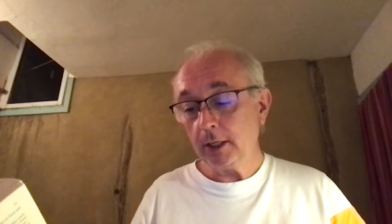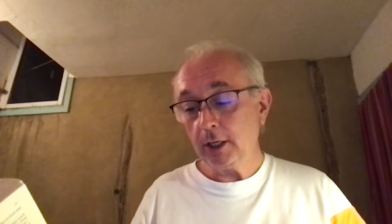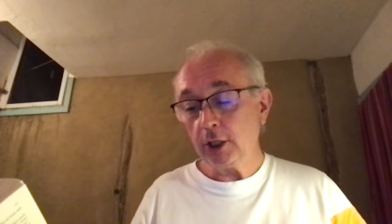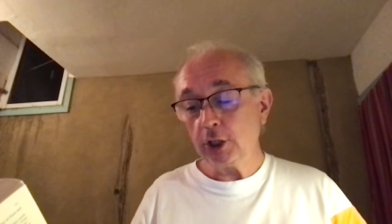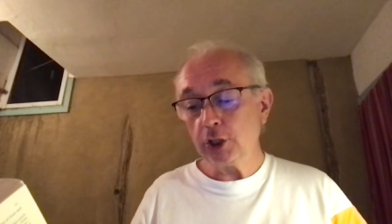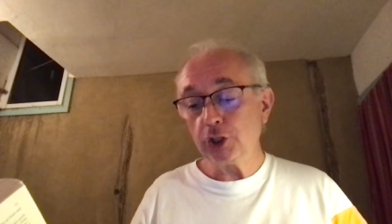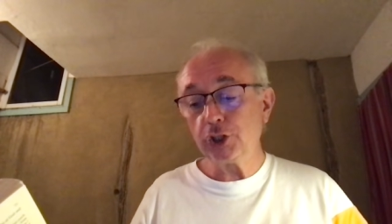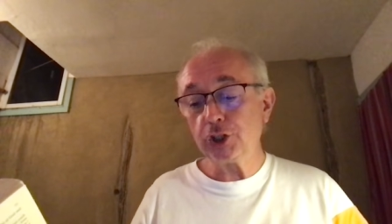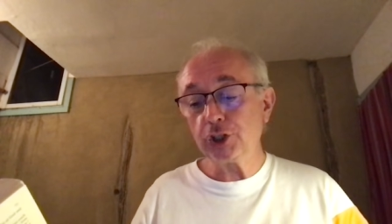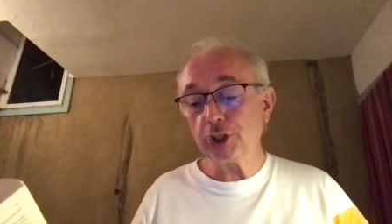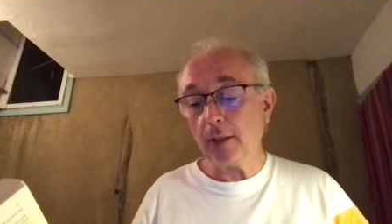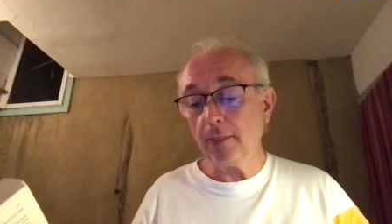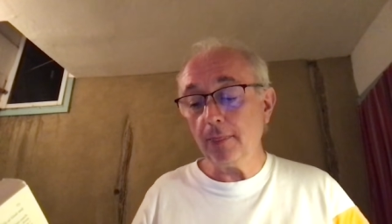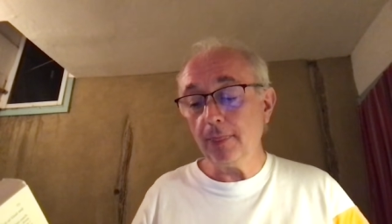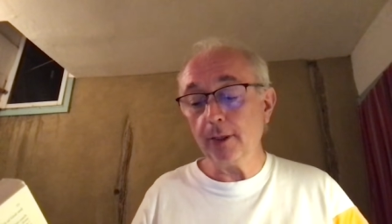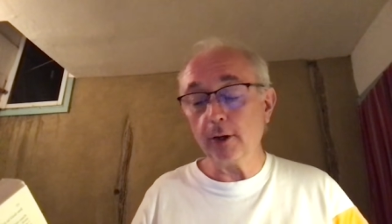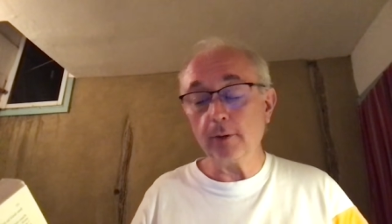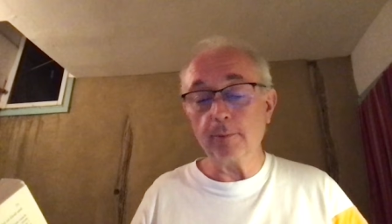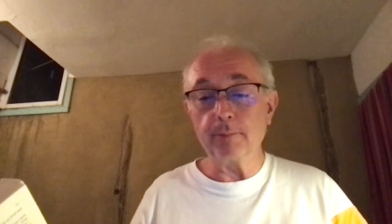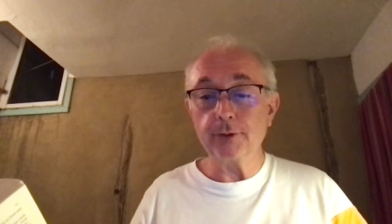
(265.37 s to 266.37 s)
Shun
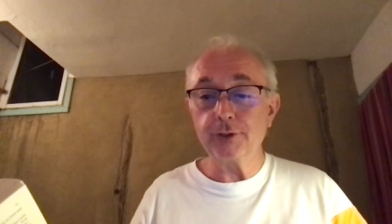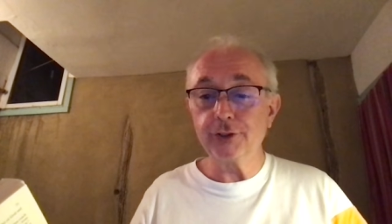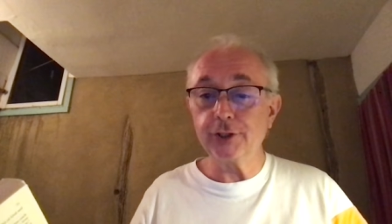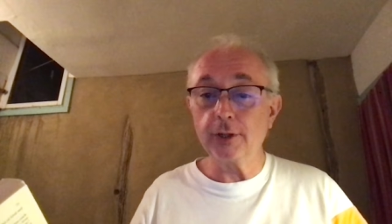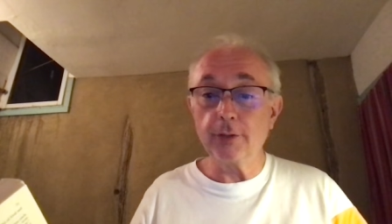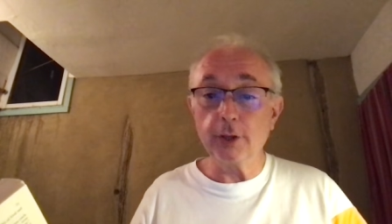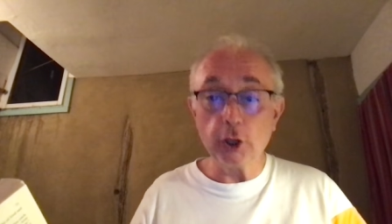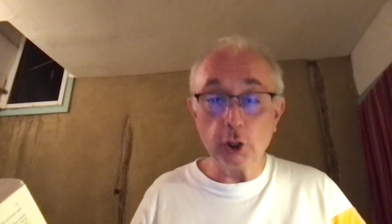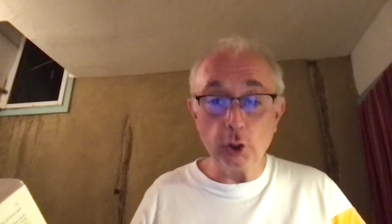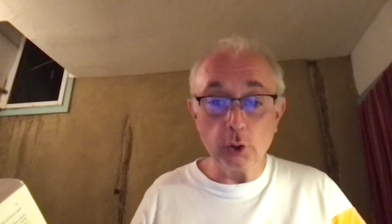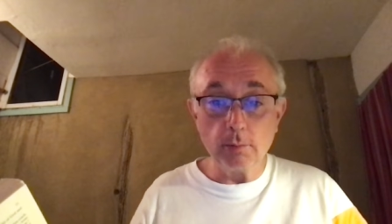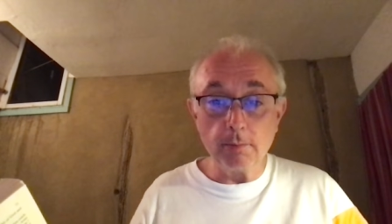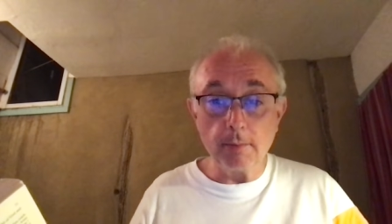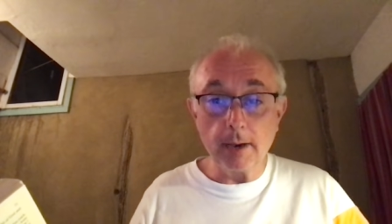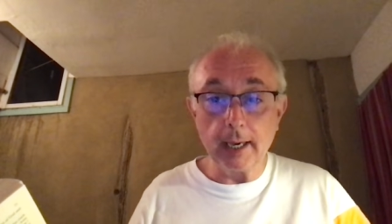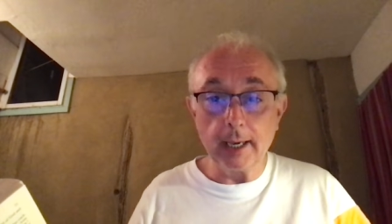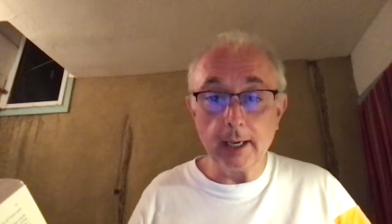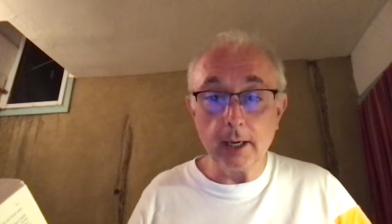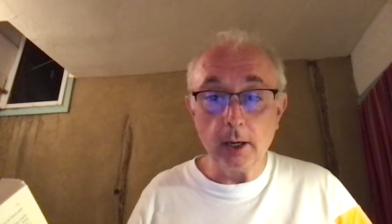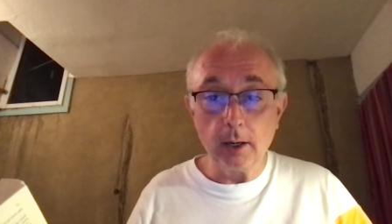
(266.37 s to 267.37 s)
them so that you
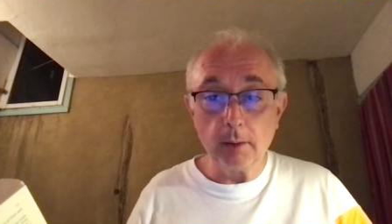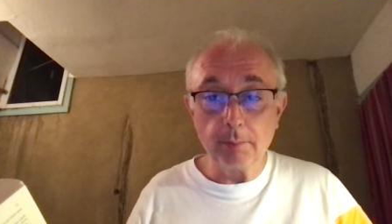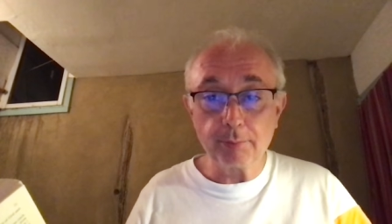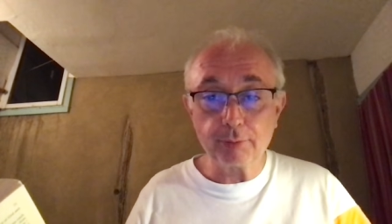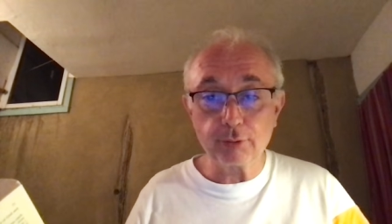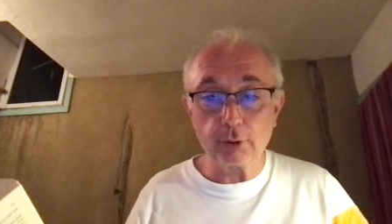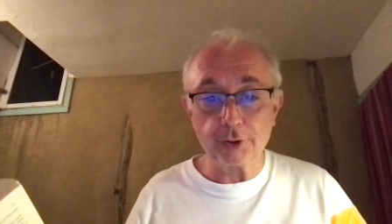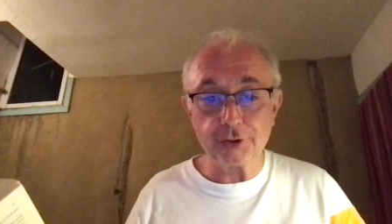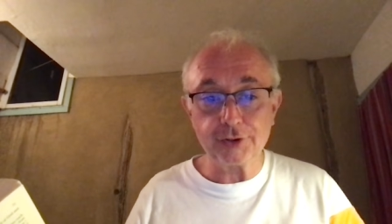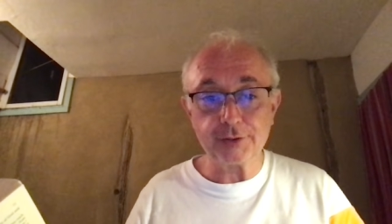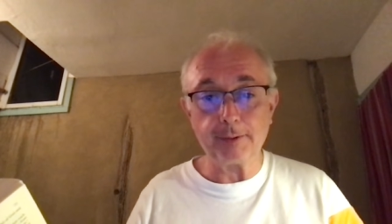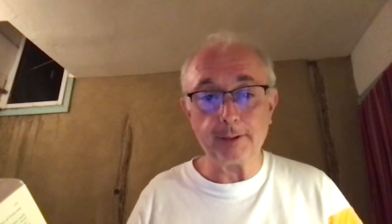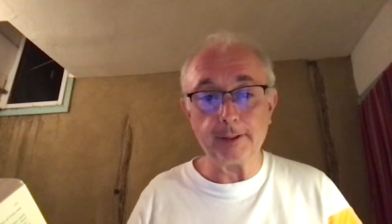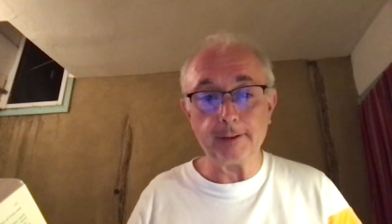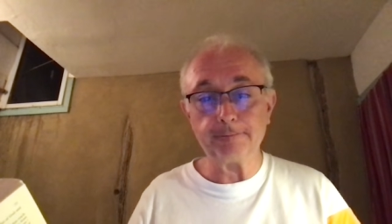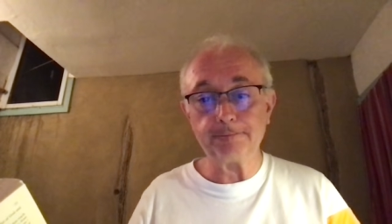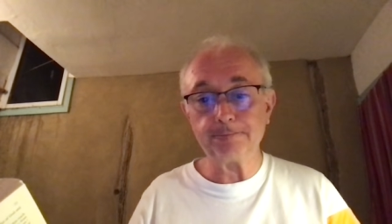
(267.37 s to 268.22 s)
may prosper